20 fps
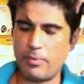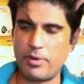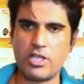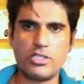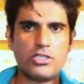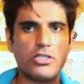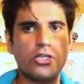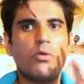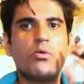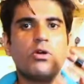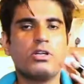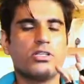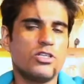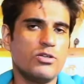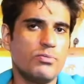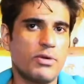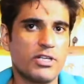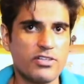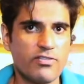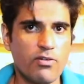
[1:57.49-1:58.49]
because you don't want too
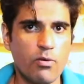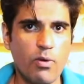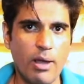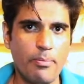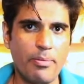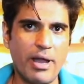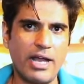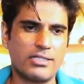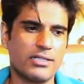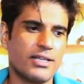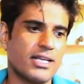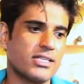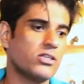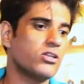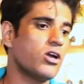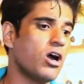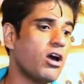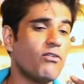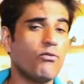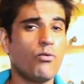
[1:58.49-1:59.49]
much of a wet batter, there's a
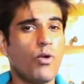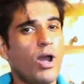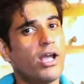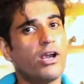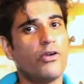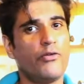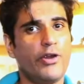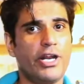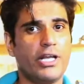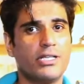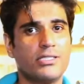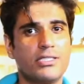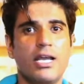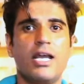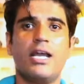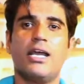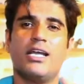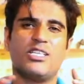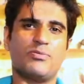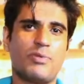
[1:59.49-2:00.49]
lot of wet ingredients,
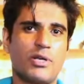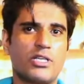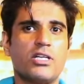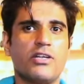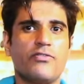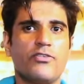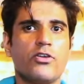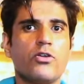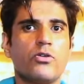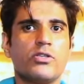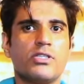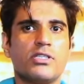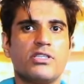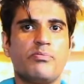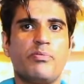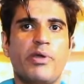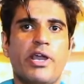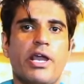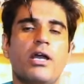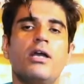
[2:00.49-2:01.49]
especially if you're using the
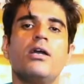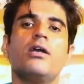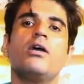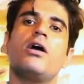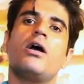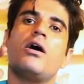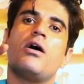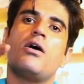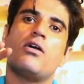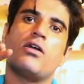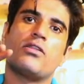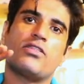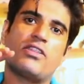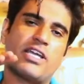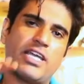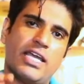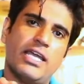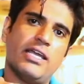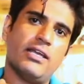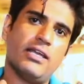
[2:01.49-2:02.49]
beer. The
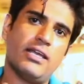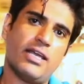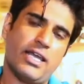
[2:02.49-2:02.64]
key